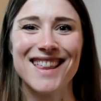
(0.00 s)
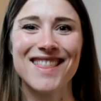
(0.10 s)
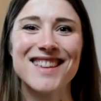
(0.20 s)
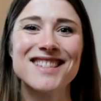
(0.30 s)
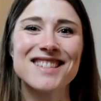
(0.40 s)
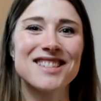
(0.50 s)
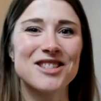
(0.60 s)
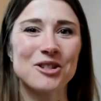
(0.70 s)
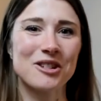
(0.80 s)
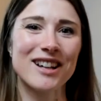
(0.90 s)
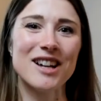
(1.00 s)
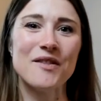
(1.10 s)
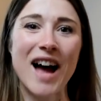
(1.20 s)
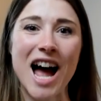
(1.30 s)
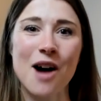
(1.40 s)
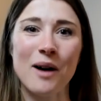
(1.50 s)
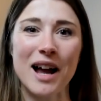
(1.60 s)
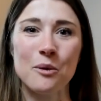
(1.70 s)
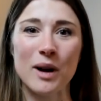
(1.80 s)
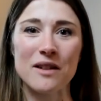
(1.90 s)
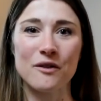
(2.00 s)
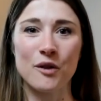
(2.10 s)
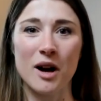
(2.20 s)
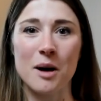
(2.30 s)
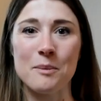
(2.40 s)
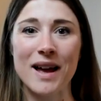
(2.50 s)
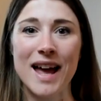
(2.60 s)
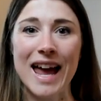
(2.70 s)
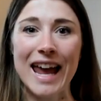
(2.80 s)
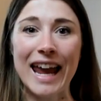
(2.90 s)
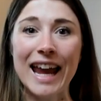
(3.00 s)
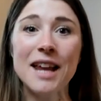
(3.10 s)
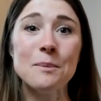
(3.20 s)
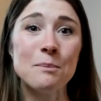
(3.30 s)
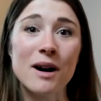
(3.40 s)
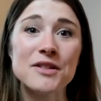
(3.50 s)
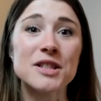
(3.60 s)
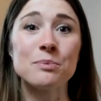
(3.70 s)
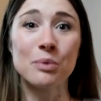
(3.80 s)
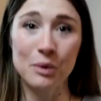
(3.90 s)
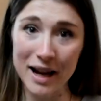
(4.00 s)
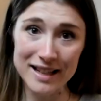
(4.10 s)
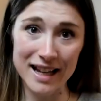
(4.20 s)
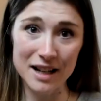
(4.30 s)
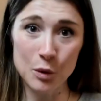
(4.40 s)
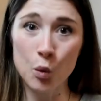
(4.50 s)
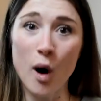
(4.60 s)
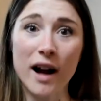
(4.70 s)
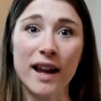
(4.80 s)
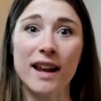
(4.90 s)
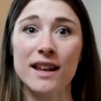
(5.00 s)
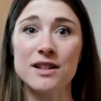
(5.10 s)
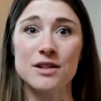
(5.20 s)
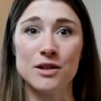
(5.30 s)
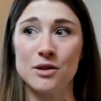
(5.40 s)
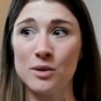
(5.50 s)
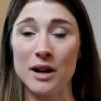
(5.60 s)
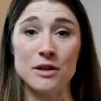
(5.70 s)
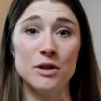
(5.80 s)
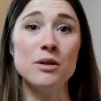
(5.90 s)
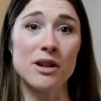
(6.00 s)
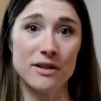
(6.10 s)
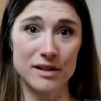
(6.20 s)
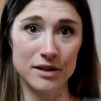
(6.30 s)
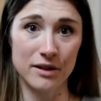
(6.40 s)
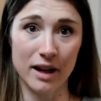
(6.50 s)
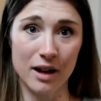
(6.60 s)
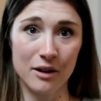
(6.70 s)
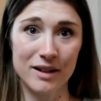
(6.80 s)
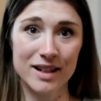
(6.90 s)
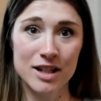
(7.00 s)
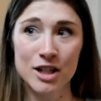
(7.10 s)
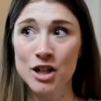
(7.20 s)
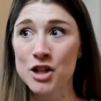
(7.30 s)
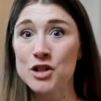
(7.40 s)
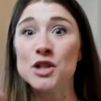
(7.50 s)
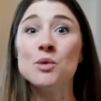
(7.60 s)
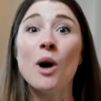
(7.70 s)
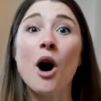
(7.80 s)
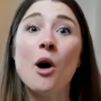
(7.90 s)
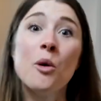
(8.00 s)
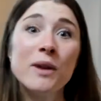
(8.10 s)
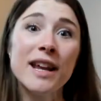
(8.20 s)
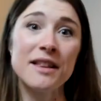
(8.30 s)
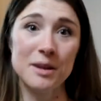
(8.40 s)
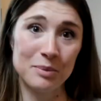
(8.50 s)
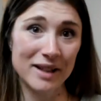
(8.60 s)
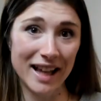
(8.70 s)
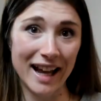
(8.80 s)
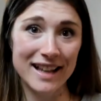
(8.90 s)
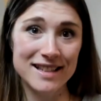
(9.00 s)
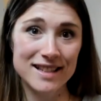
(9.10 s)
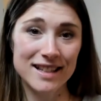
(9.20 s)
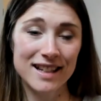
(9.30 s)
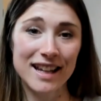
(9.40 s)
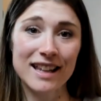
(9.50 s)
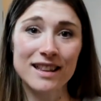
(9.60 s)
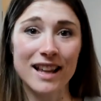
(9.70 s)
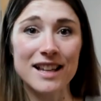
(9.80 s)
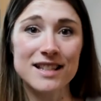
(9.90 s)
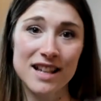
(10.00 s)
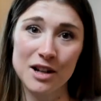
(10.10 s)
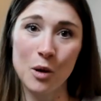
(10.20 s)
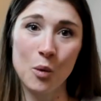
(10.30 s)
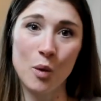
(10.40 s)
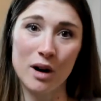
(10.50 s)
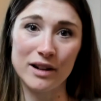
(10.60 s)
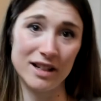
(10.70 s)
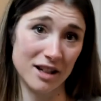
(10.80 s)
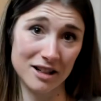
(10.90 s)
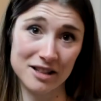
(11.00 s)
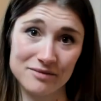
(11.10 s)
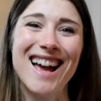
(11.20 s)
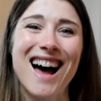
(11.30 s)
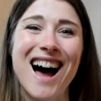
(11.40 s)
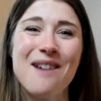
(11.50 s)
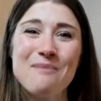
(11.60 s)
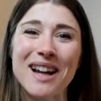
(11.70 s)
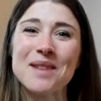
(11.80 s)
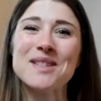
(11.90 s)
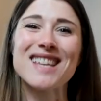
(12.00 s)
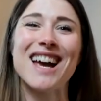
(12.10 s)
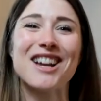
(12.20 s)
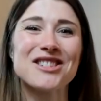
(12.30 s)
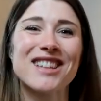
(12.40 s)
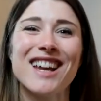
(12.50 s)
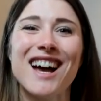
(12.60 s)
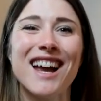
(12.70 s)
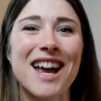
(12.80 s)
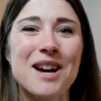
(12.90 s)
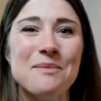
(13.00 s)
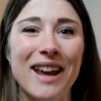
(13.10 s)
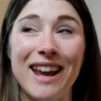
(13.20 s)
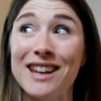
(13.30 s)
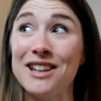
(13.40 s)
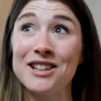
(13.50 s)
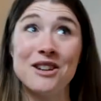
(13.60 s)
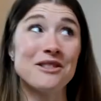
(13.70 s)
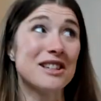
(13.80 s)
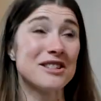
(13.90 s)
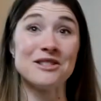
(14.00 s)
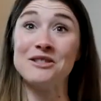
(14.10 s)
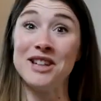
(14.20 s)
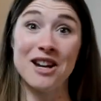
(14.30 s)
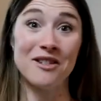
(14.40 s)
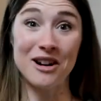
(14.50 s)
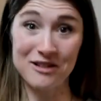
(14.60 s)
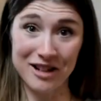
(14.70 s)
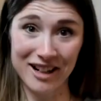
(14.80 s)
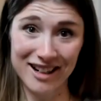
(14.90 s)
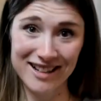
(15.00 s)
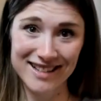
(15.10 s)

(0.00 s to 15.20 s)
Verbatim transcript: This is a story of how I went from eight months pregnant, walking into a new yoga studio, to owning the place in less than one year. My name is Ashley. I am a yoga studio owner.